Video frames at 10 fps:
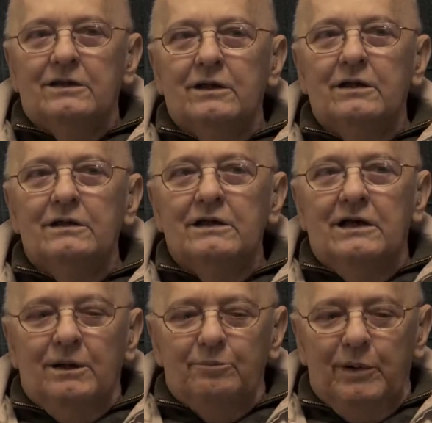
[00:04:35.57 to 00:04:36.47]
the
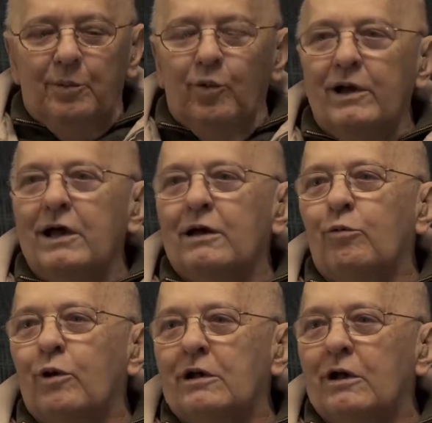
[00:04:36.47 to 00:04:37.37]
people we had
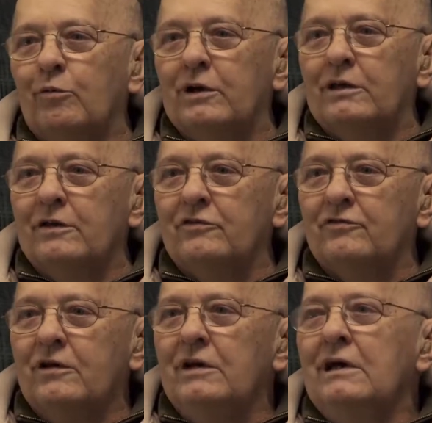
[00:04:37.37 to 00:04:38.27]
working with
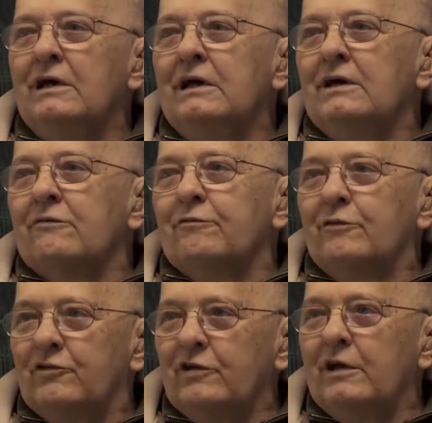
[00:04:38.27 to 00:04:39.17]
us from
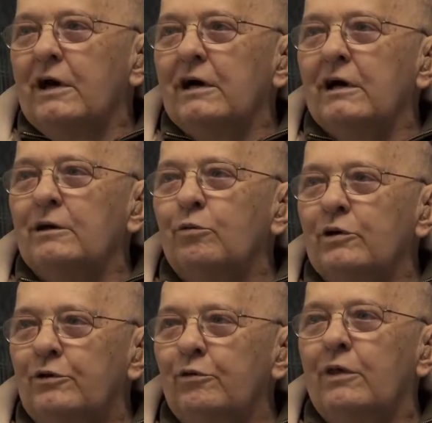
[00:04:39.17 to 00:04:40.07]
the CIA
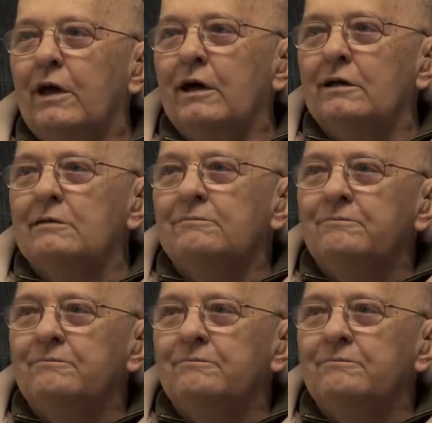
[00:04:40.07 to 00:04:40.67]
would do that.